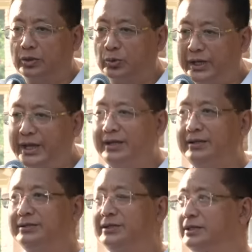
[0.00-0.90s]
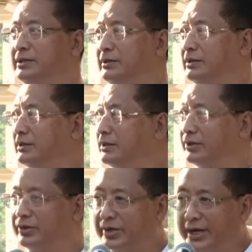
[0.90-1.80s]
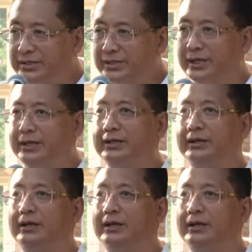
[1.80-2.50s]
Today is a great day